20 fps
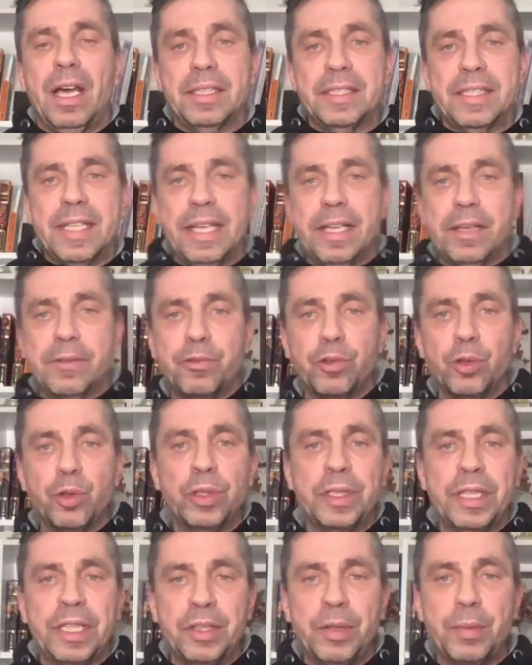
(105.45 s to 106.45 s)
take
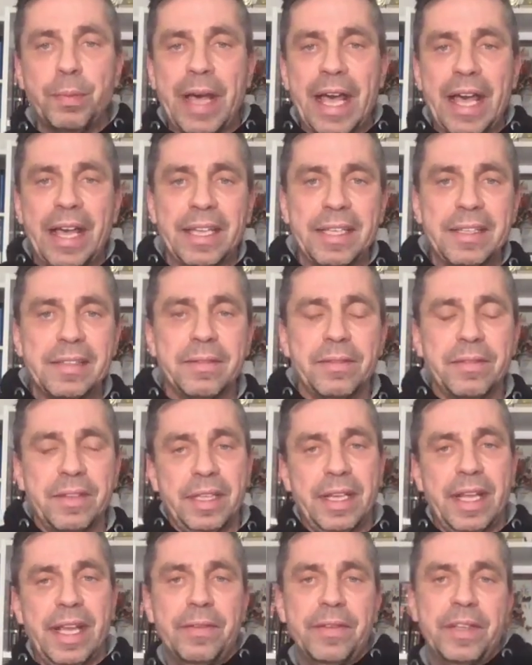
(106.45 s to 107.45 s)
food in your pockets,
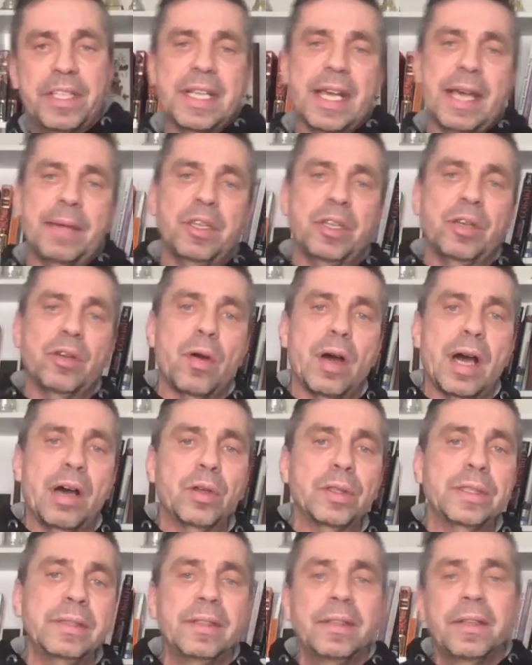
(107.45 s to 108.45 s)
and every time you go
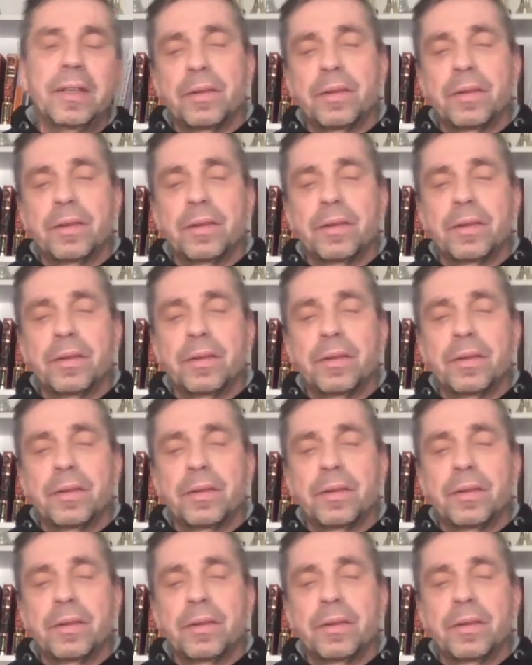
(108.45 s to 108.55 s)
out